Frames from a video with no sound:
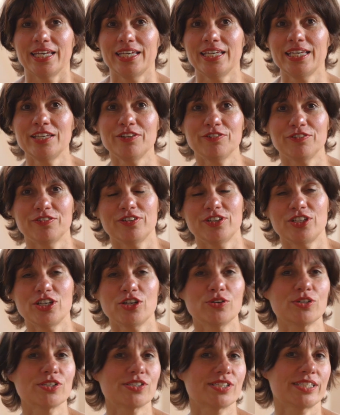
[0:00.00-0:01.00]
If the
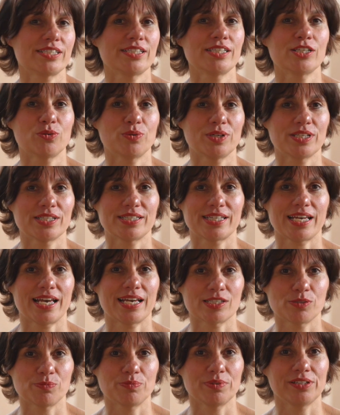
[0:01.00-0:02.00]
yoga sequence
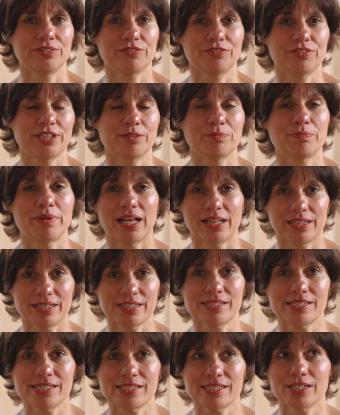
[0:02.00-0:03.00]
has been very
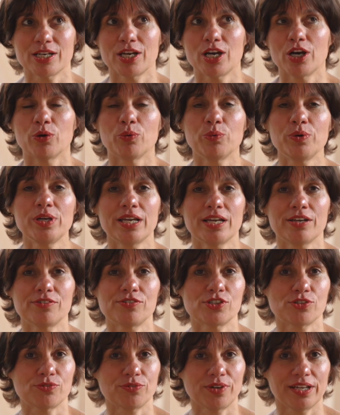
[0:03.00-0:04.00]
balanced, we have
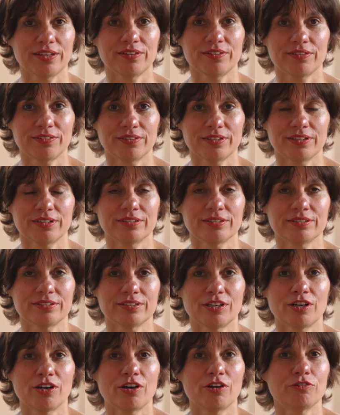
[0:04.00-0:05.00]
strengthened
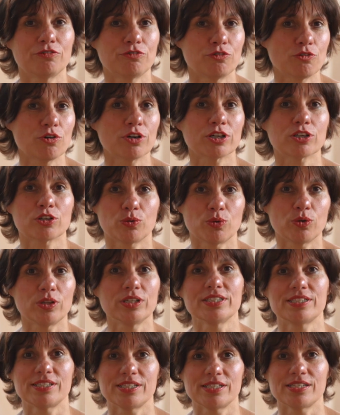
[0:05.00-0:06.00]
4
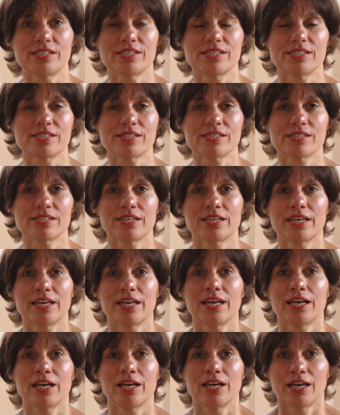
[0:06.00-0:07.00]
qualities.
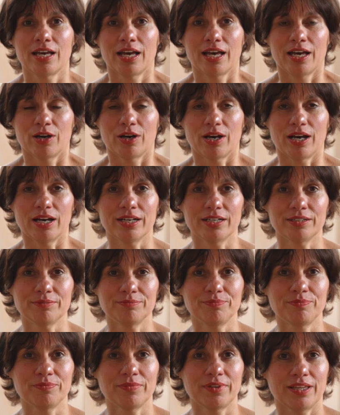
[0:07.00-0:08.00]

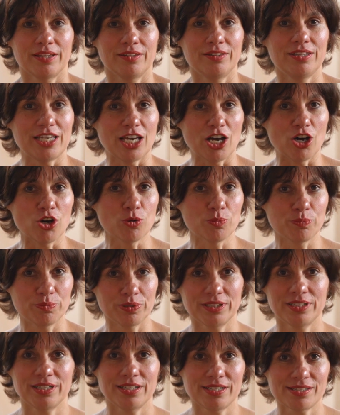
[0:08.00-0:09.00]
The
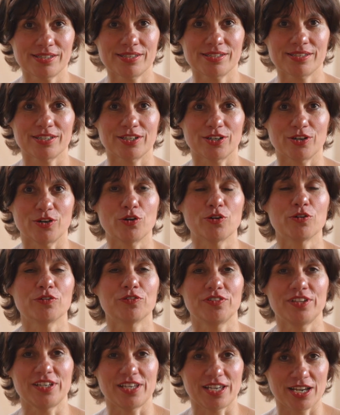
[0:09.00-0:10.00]
openness
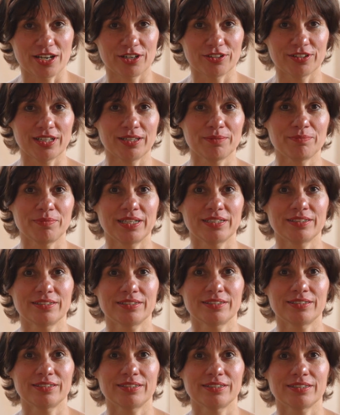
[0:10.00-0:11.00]
of the air element,